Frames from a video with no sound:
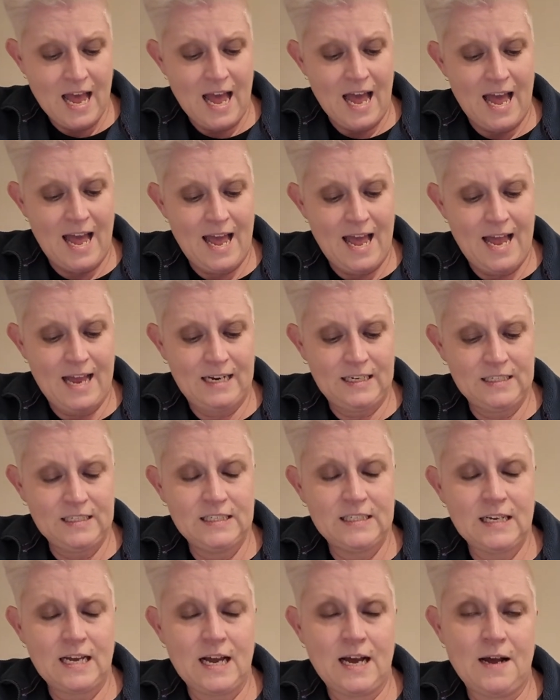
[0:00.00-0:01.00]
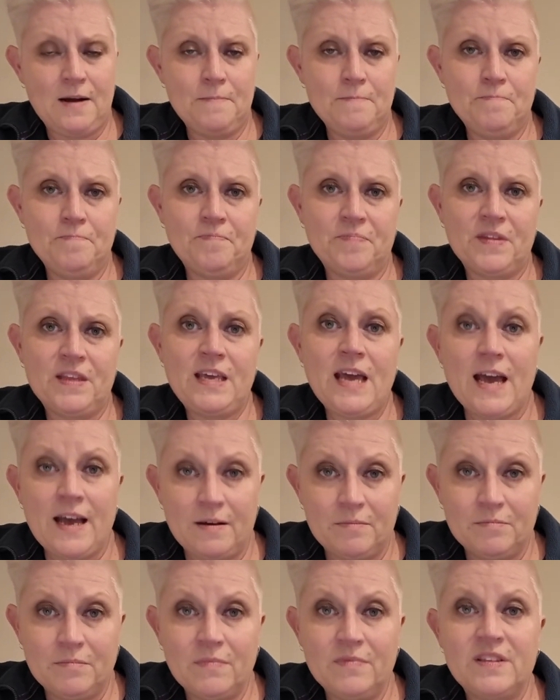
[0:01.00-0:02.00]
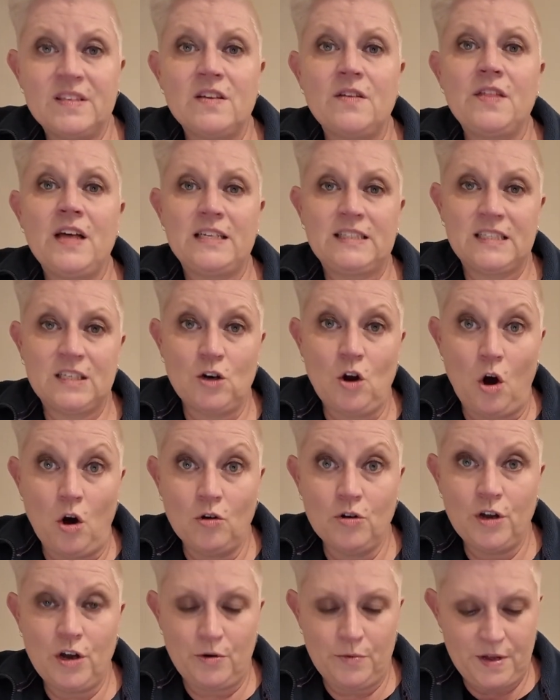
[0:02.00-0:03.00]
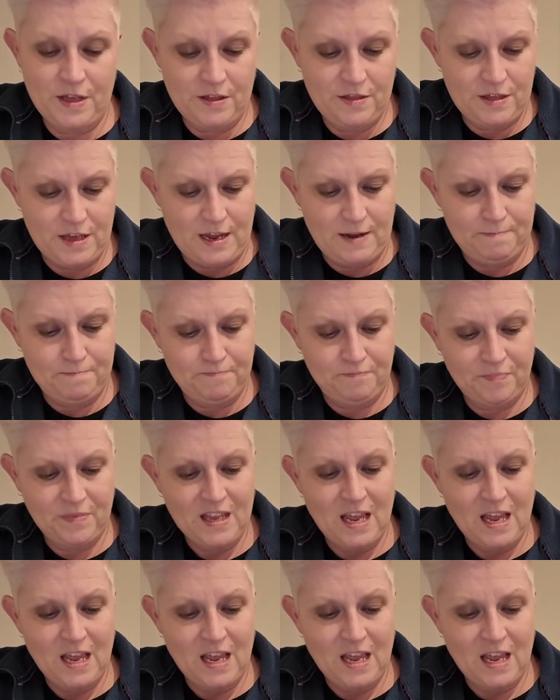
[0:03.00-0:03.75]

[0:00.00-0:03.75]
And yeah, so that's an ongoing thing.